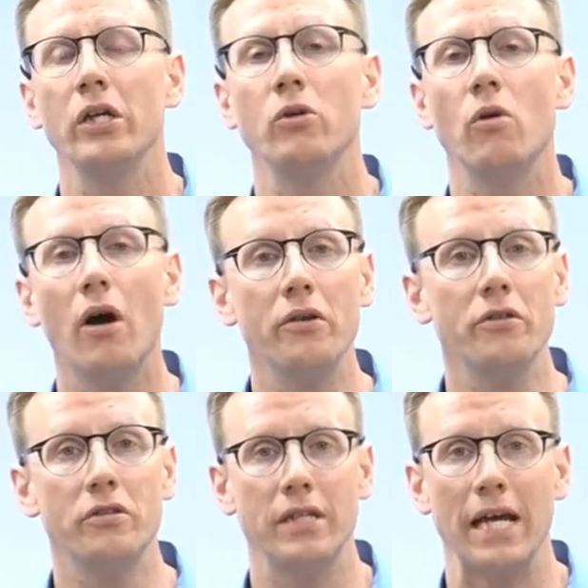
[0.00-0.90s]
you
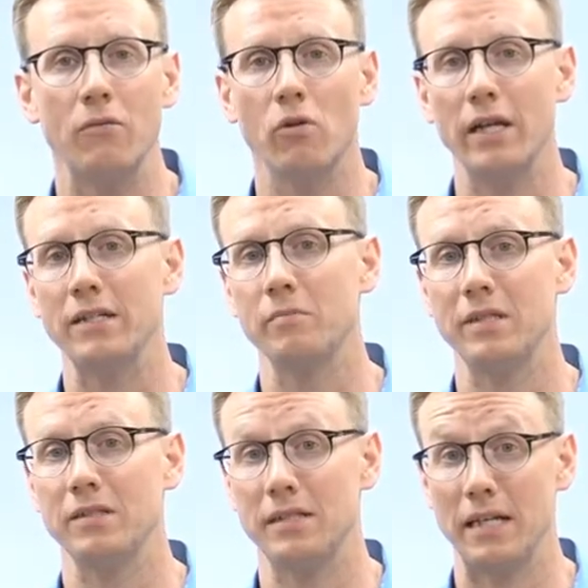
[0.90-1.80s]
understand what has
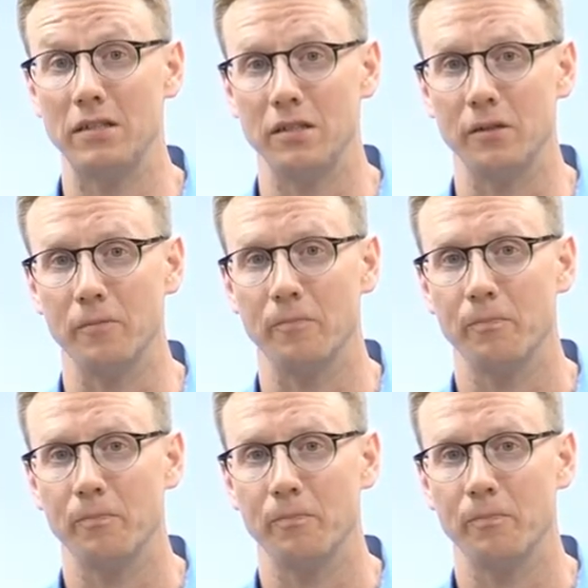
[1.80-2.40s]
been said to you.